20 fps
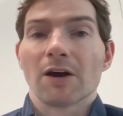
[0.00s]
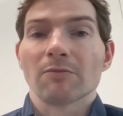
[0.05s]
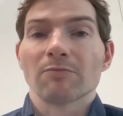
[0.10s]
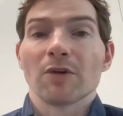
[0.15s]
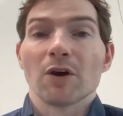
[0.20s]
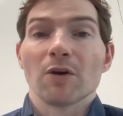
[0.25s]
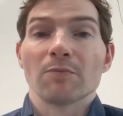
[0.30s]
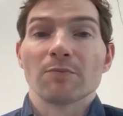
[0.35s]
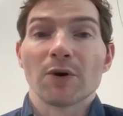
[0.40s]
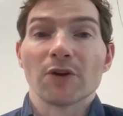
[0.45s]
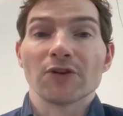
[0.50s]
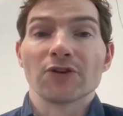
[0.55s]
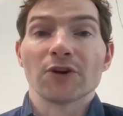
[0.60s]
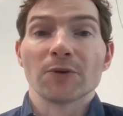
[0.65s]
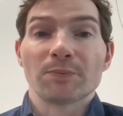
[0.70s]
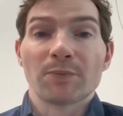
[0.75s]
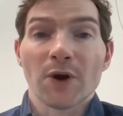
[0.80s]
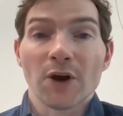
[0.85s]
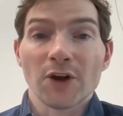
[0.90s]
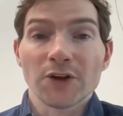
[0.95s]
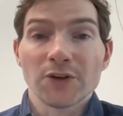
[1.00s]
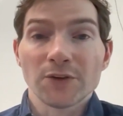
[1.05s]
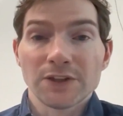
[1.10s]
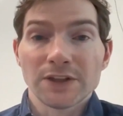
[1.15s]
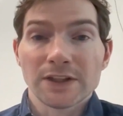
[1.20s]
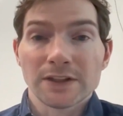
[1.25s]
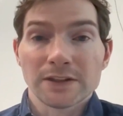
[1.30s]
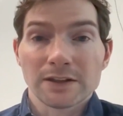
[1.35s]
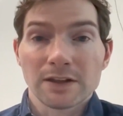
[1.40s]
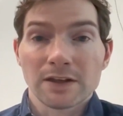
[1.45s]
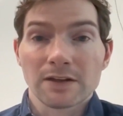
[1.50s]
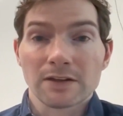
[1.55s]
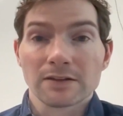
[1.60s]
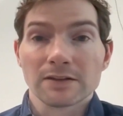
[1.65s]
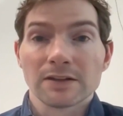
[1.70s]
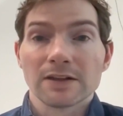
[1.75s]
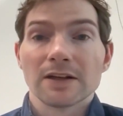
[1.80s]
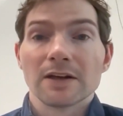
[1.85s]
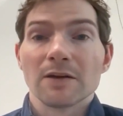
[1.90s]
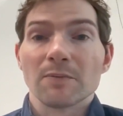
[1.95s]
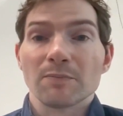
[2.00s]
But the periodic law,